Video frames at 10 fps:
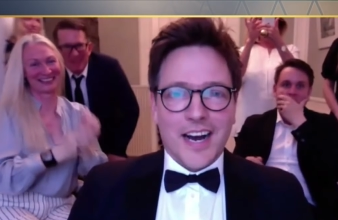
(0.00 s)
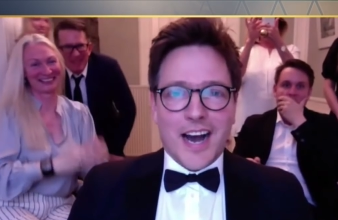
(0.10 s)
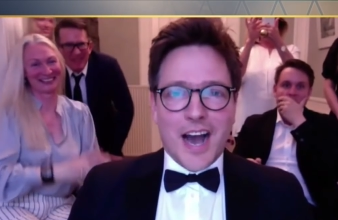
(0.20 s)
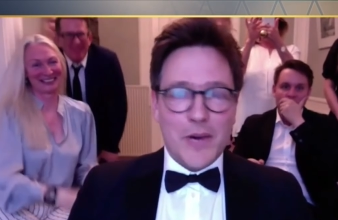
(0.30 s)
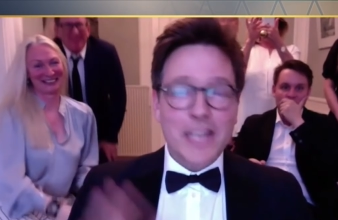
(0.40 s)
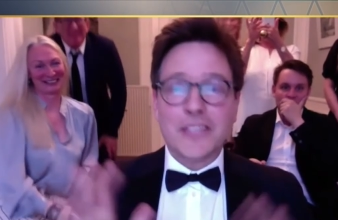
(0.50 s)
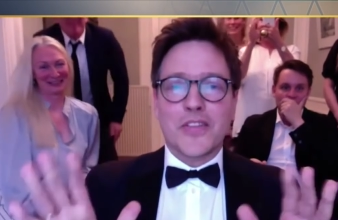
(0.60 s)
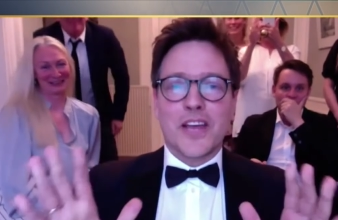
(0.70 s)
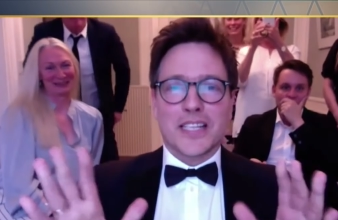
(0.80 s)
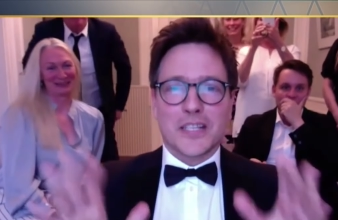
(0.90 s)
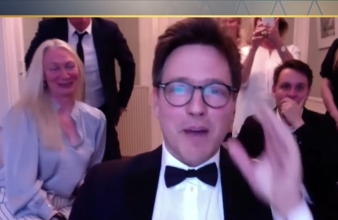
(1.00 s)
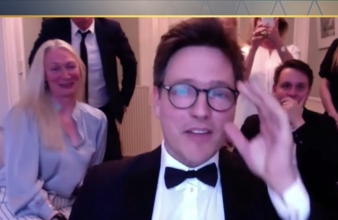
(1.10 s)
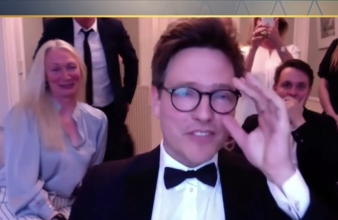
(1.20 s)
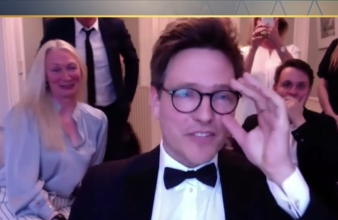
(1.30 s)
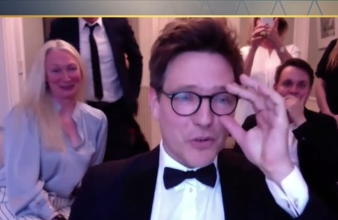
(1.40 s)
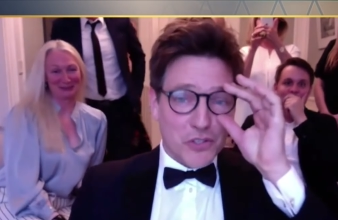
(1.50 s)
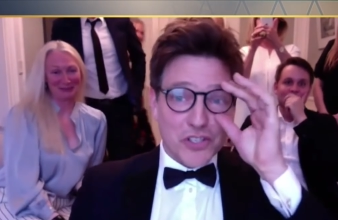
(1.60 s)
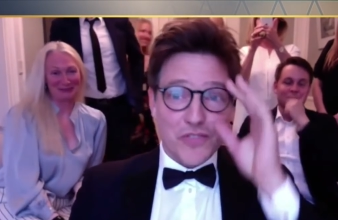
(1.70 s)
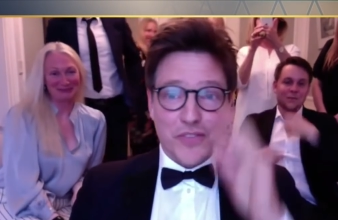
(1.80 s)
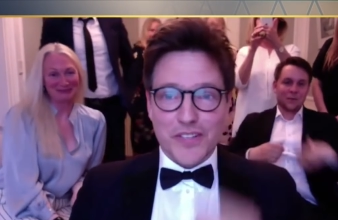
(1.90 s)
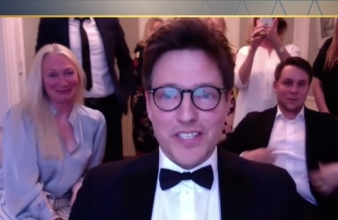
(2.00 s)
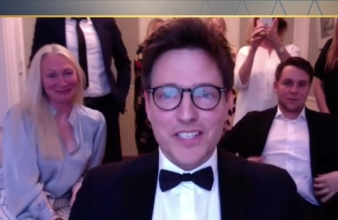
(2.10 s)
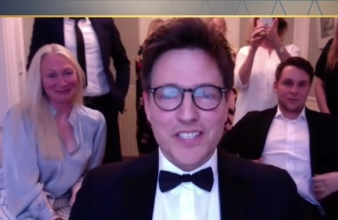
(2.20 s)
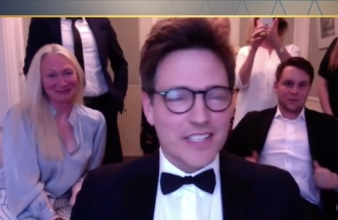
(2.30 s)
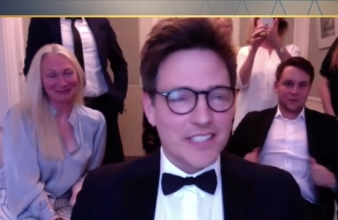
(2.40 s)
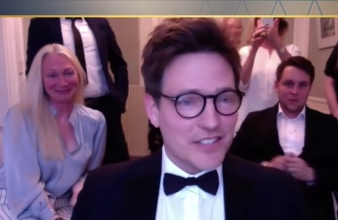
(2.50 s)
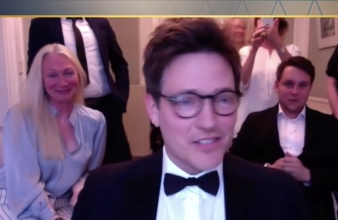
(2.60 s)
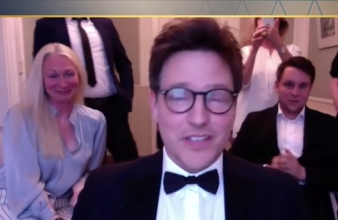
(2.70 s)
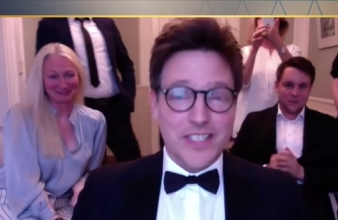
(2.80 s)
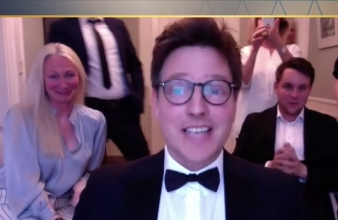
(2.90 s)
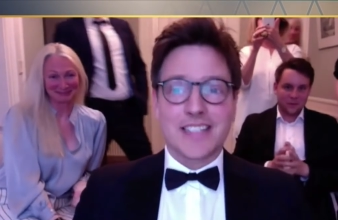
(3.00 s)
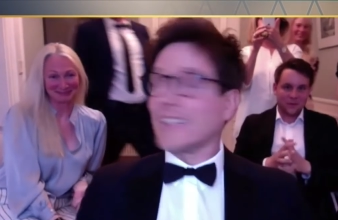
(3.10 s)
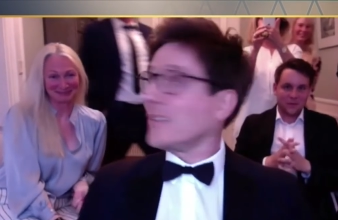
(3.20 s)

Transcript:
Speaker 1: I would like to thank the BAFTA promoters for this. It's, it's fantastic.